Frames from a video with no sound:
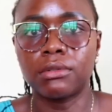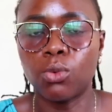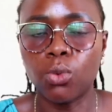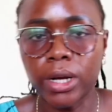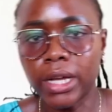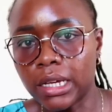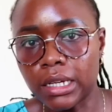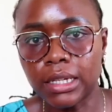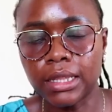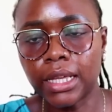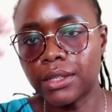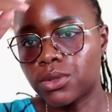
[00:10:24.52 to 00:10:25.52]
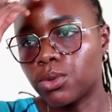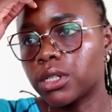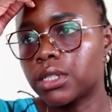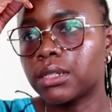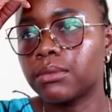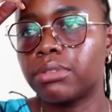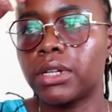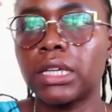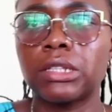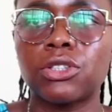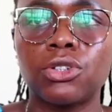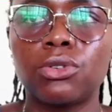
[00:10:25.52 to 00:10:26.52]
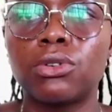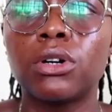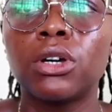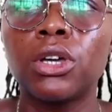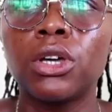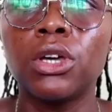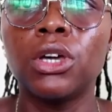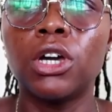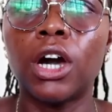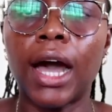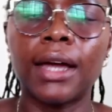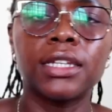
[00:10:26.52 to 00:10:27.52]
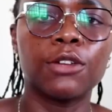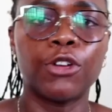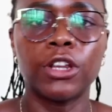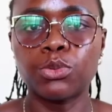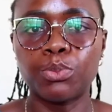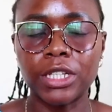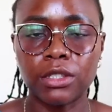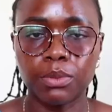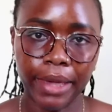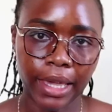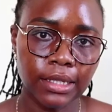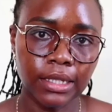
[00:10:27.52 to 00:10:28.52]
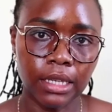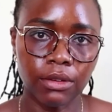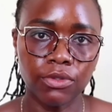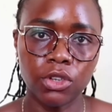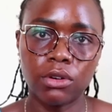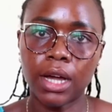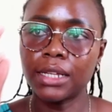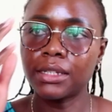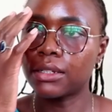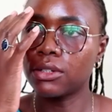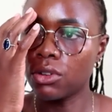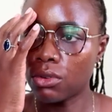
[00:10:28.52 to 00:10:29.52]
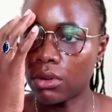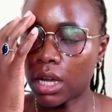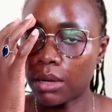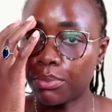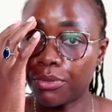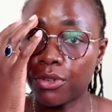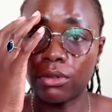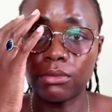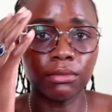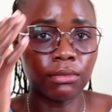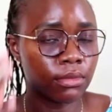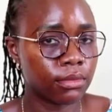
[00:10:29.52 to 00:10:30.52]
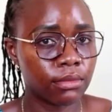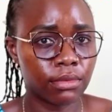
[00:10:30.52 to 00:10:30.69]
work. That's what brings you a different perspective. You can't grow up from,